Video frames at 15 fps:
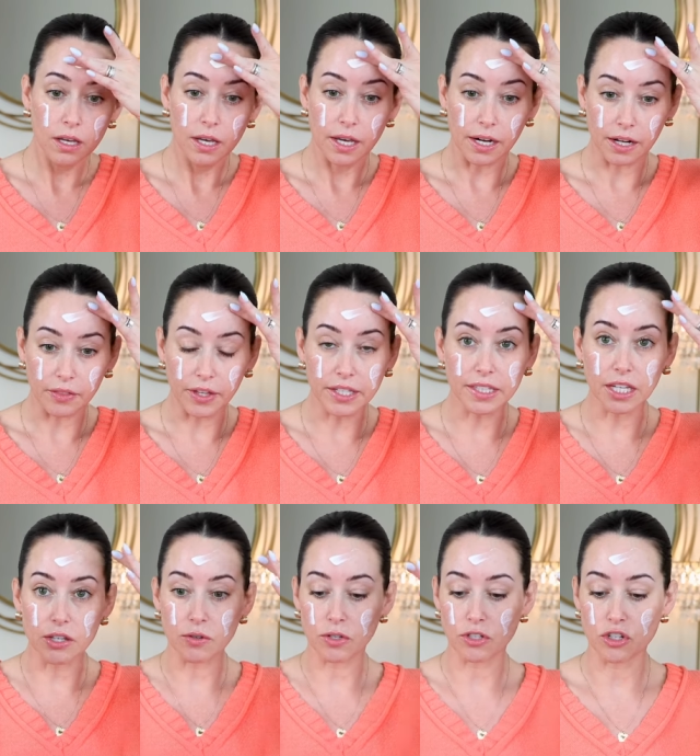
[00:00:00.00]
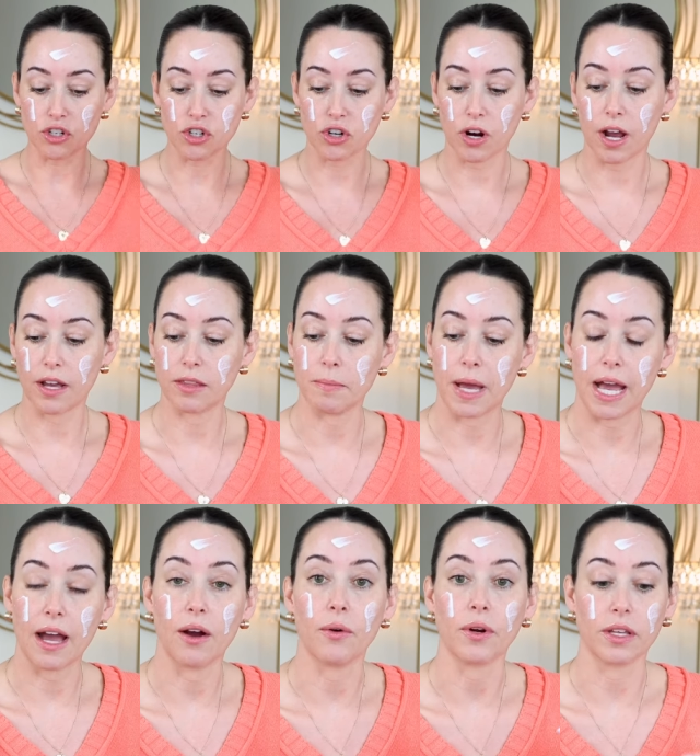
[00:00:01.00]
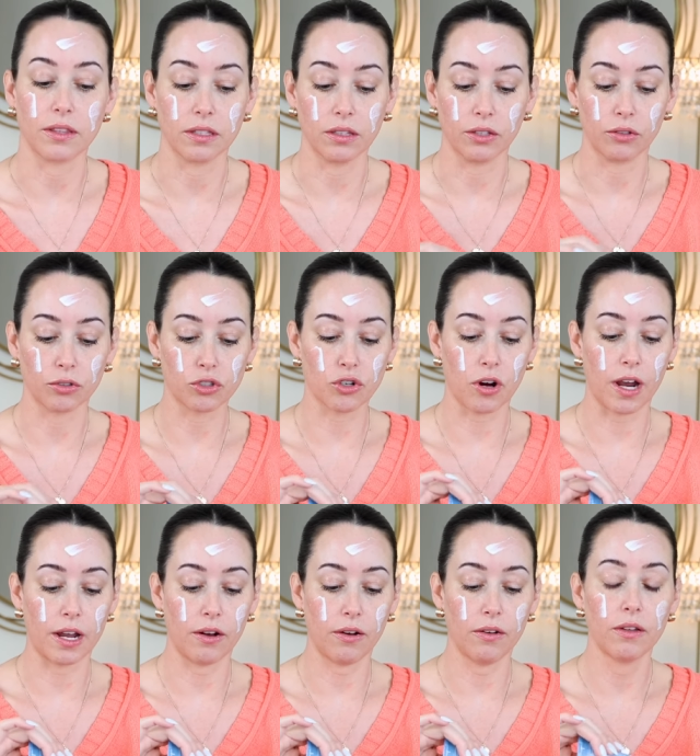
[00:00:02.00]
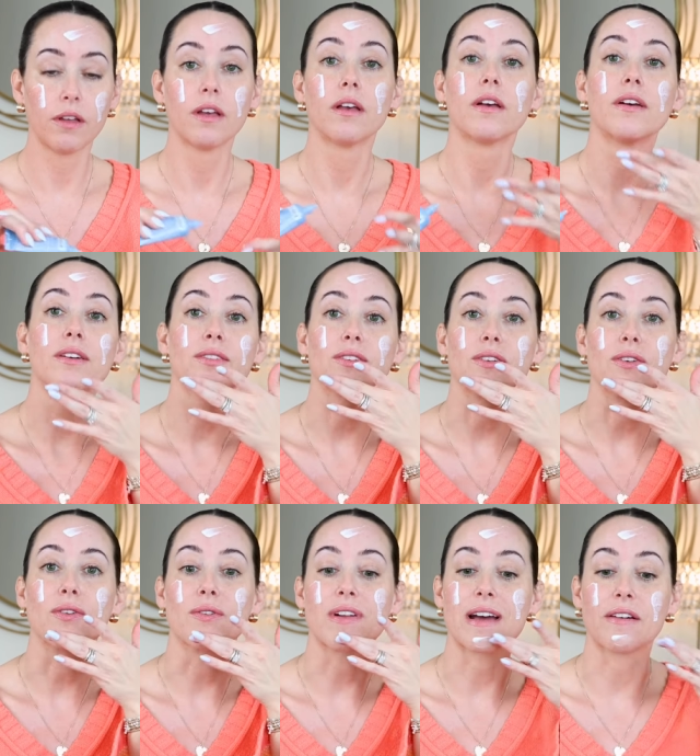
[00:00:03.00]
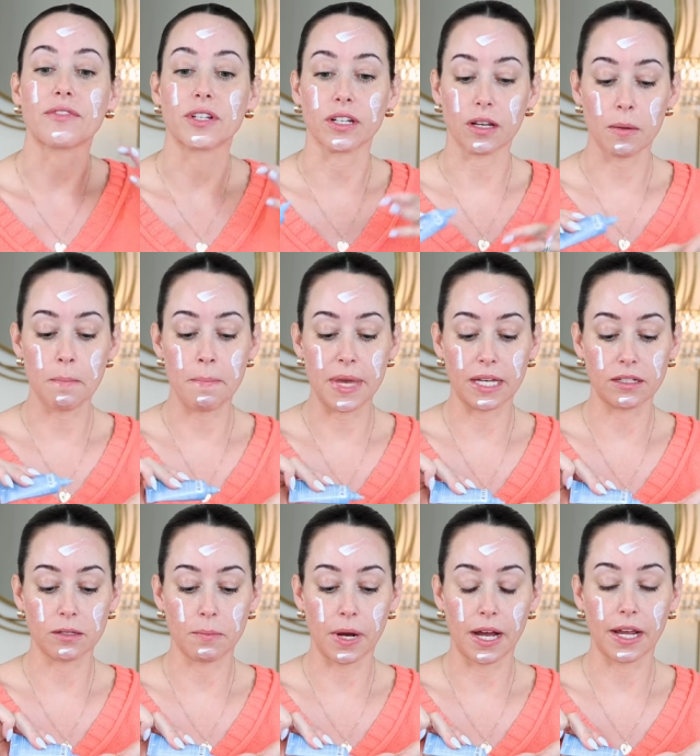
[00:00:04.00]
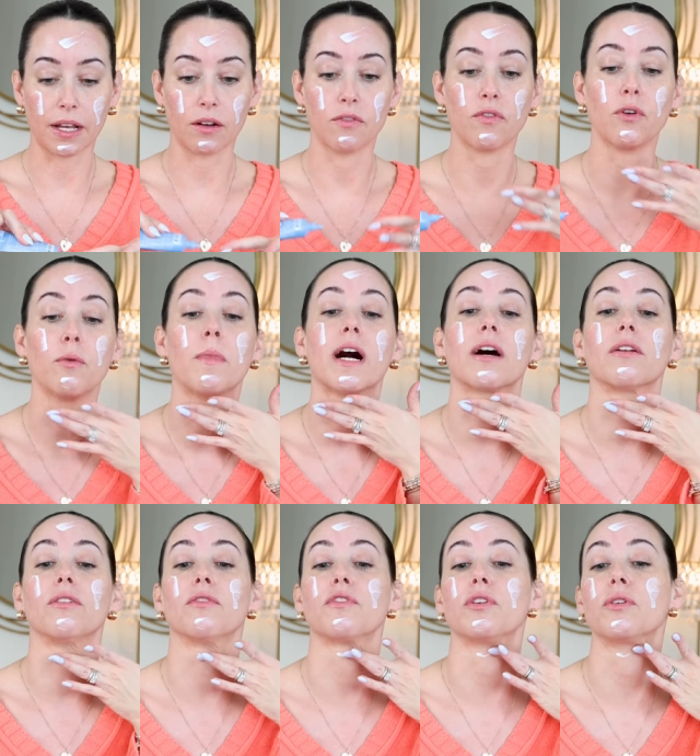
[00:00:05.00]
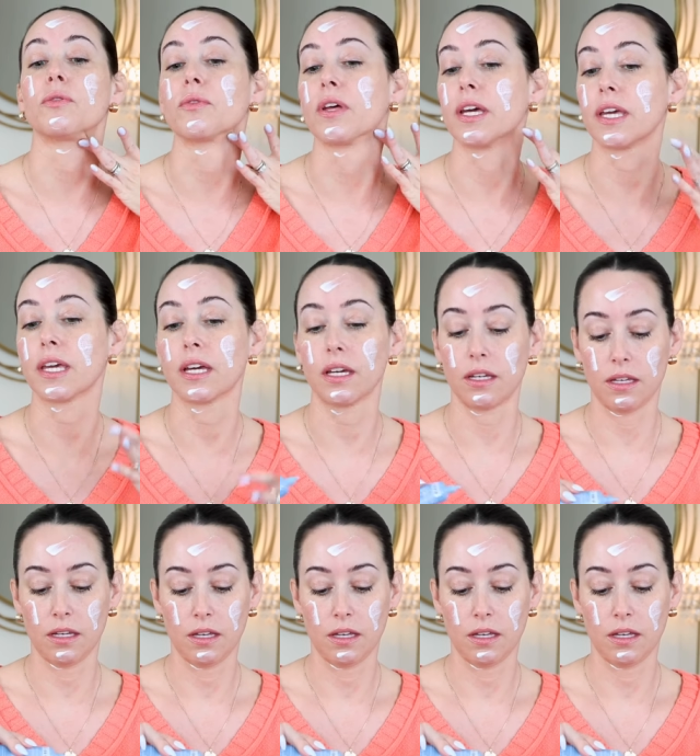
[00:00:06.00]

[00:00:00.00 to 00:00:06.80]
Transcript: And I like that you can just try them out in the little trial so you don't have to commit to buying a full bottle if you don't like it.